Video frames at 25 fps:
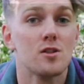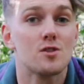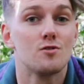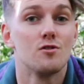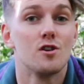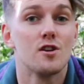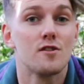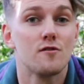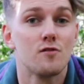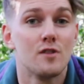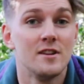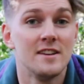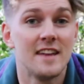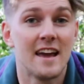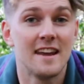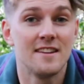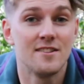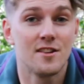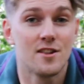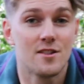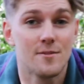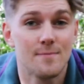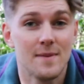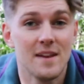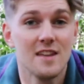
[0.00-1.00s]
Trust for
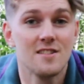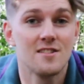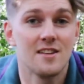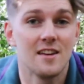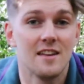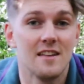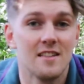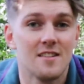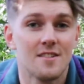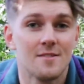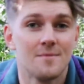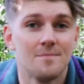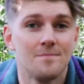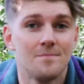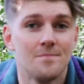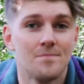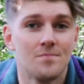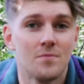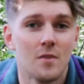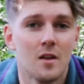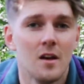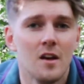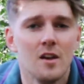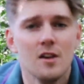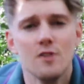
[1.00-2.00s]
Endangered Species?
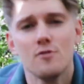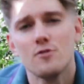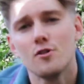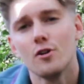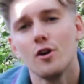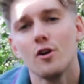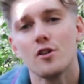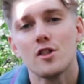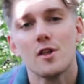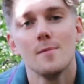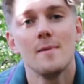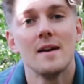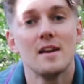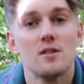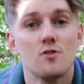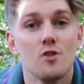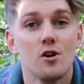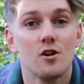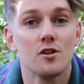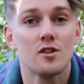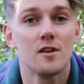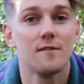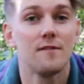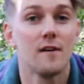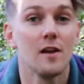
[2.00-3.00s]
You should also make
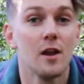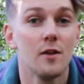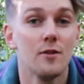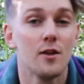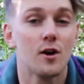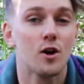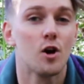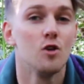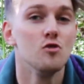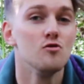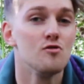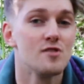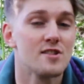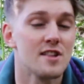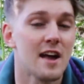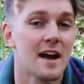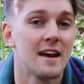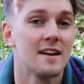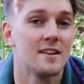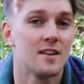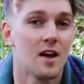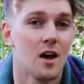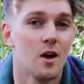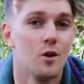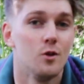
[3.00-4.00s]
sure to follow the
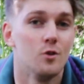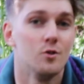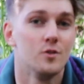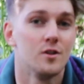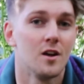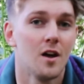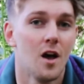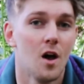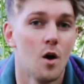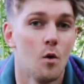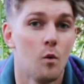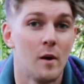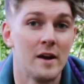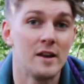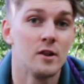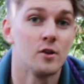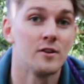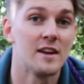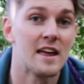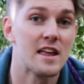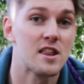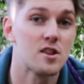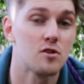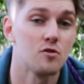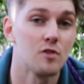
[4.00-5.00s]
Countryside Code when you're
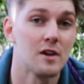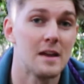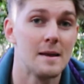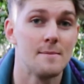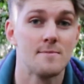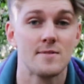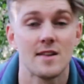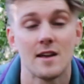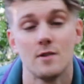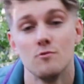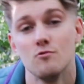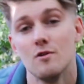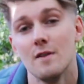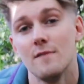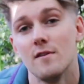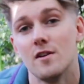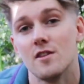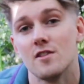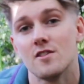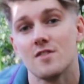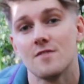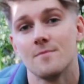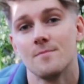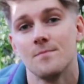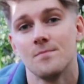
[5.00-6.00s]
near streams and
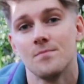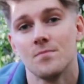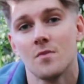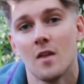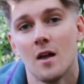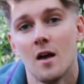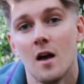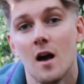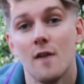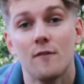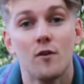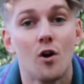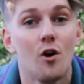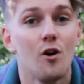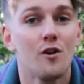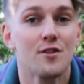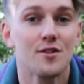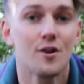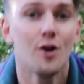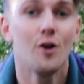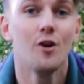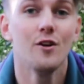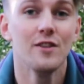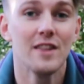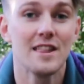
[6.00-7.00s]
rivers. Of course,
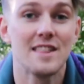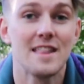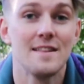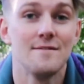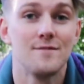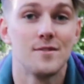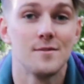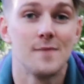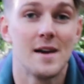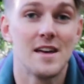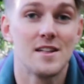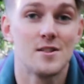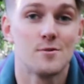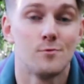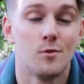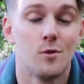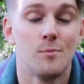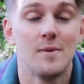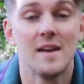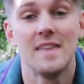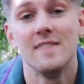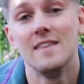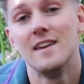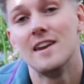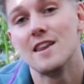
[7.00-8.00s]
all this information will
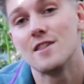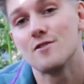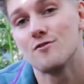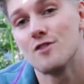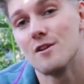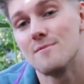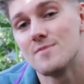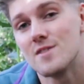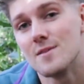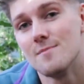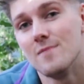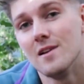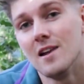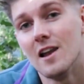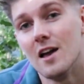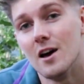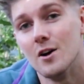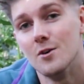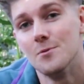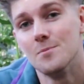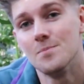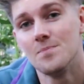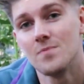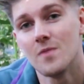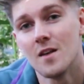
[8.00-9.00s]
be in the description
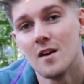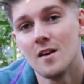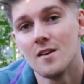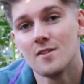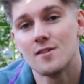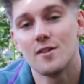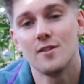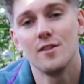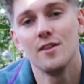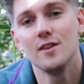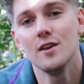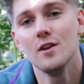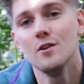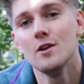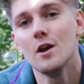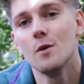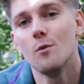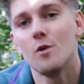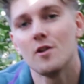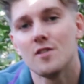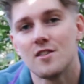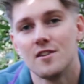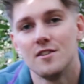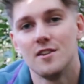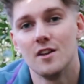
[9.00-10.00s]
below, so that you know
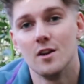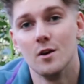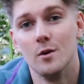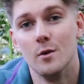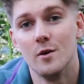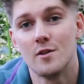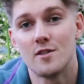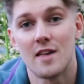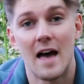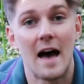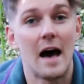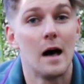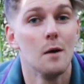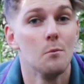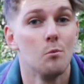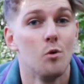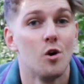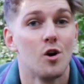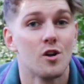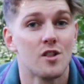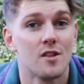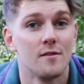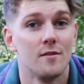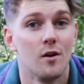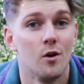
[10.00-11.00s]
what to do to help
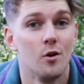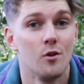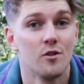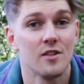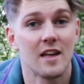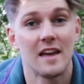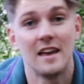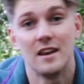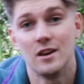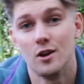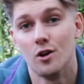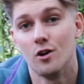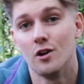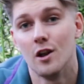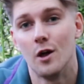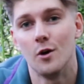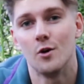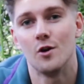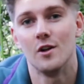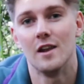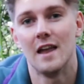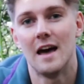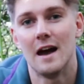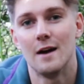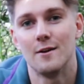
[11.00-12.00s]
water voles in your
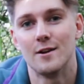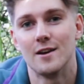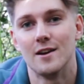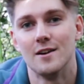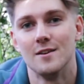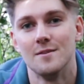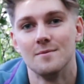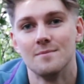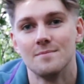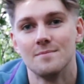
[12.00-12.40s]
local area.